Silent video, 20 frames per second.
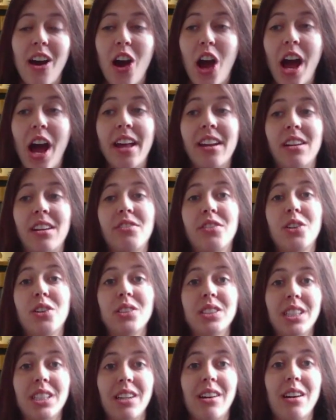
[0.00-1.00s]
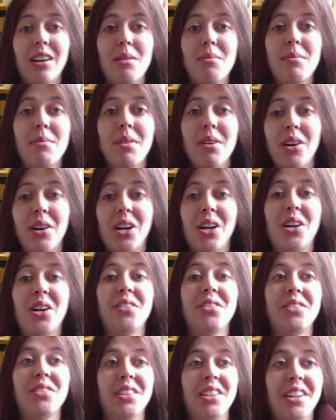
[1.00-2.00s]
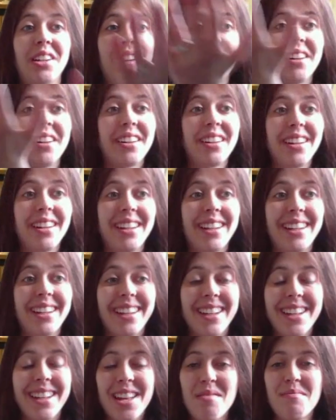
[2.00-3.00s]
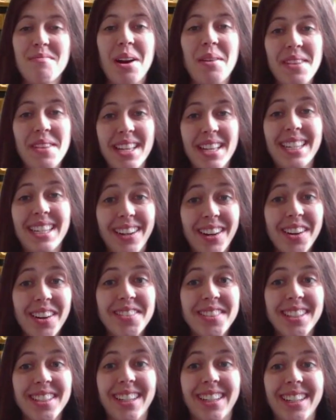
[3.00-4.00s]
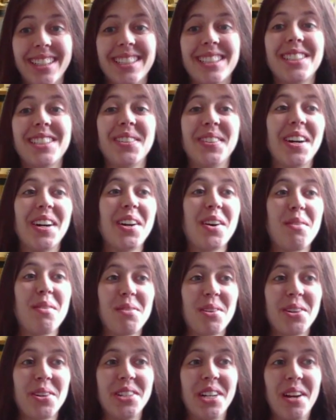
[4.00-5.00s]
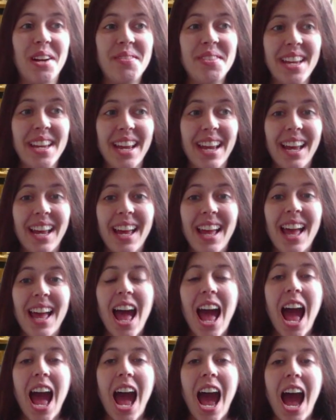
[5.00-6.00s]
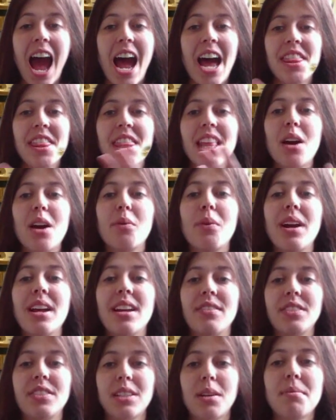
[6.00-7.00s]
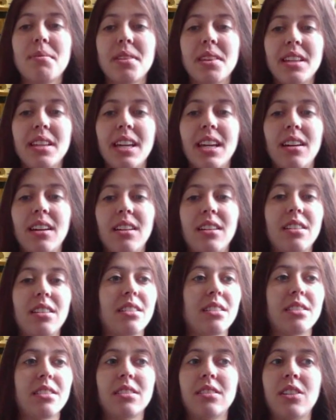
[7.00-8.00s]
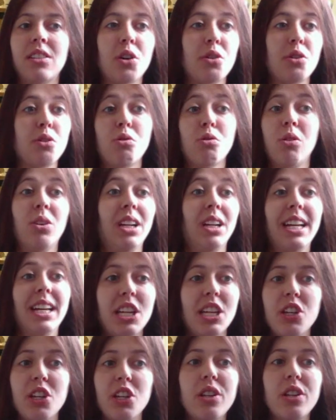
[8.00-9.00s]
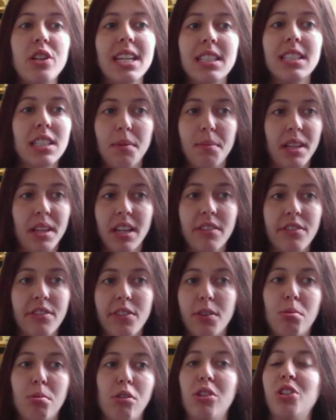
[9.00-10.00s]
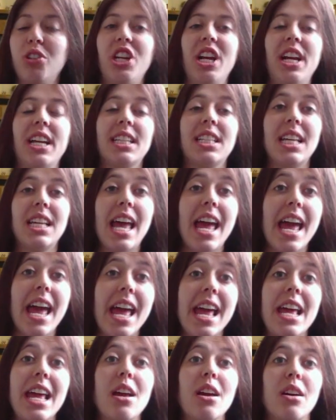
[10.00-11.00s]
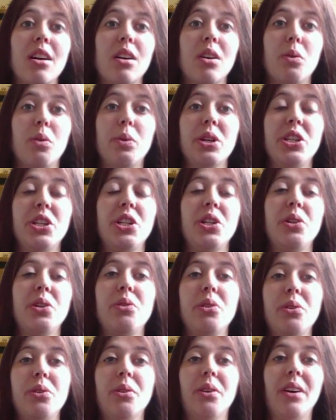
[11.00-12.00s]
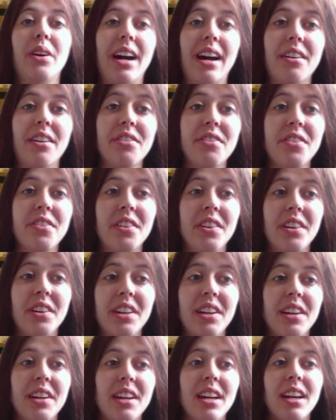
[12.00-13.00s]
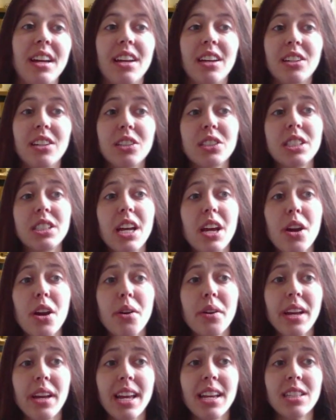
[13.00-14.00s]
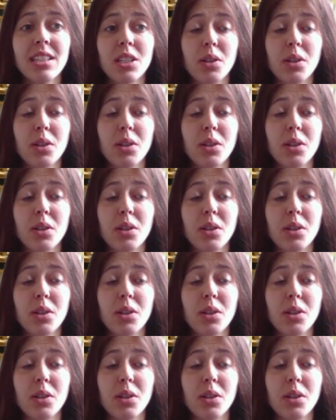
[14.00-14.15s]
And I've got time after my meeting after lunch to work on project B. And that way, if something goes wrong, let's say you need something for project A, which you do not have, and you say, okay,